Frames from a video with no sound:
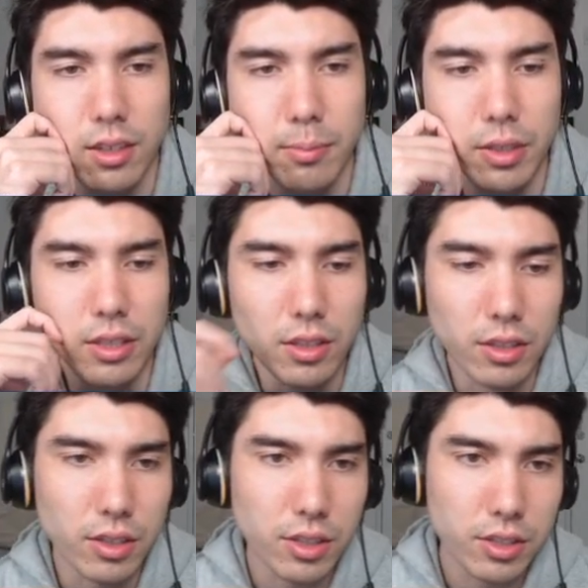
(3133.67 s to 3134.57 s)
But
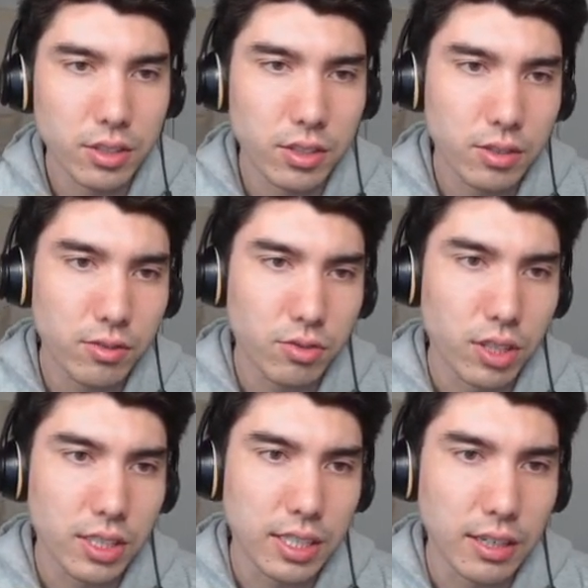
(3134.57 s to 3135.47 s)
there is
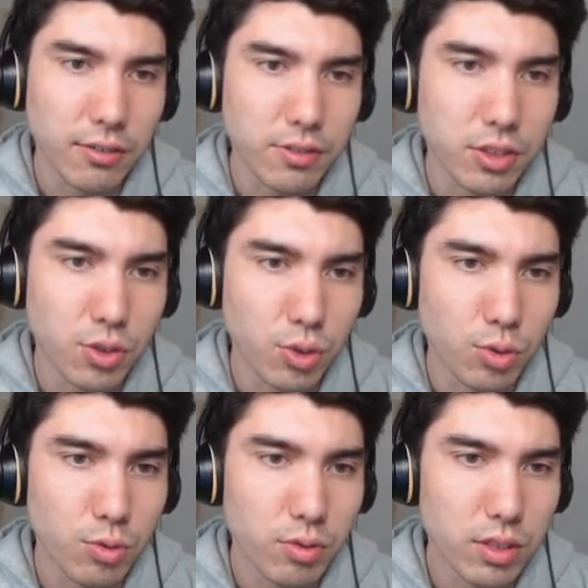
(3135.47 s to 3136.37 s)
rook to f2
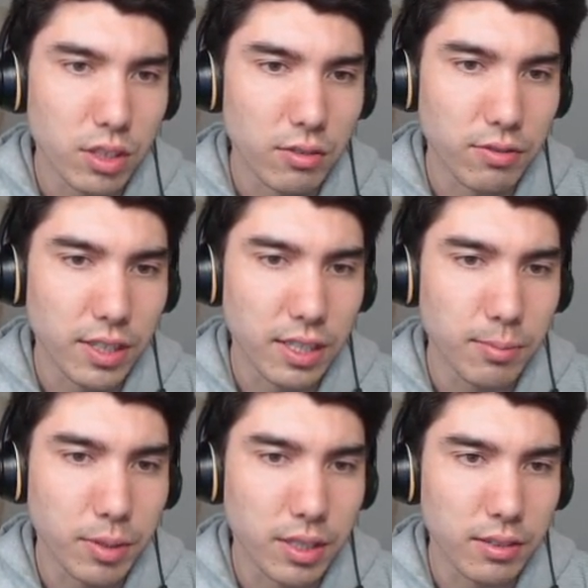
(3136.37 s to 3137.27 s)
to defend,
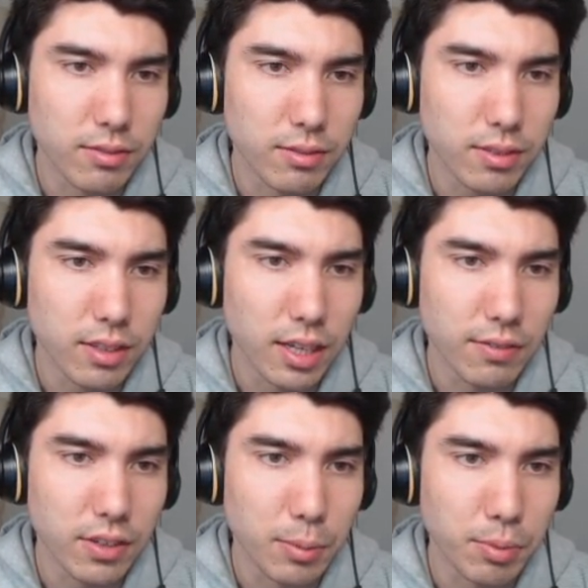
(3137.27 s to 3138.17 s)
but not
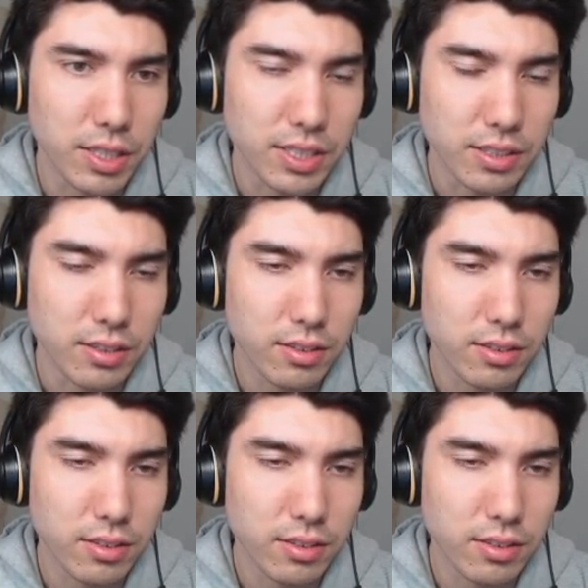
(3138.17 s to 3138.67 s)
very pleasant.